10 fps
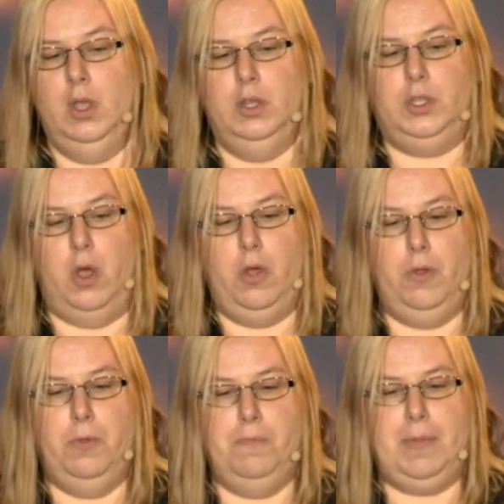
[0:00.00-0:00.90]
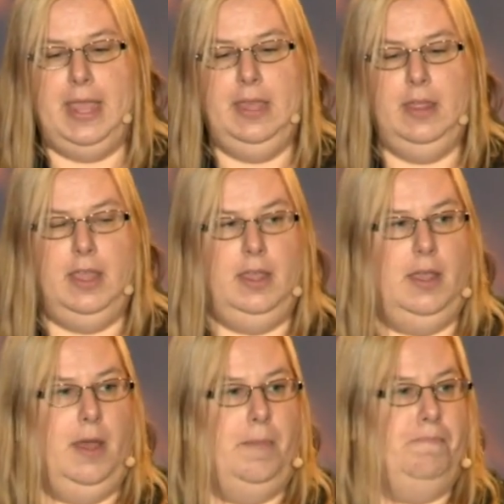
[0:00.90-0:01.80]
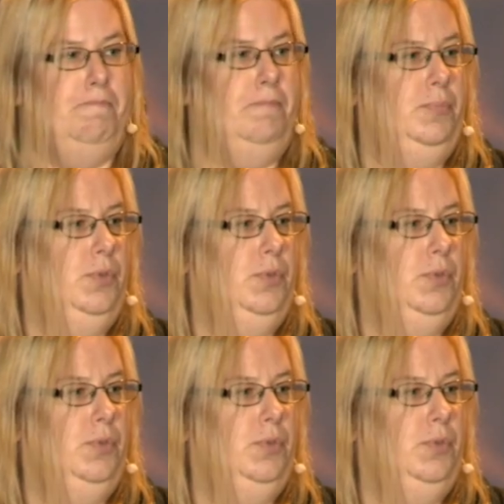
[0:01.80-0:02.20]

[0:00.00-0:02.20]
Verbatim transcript: so being the um,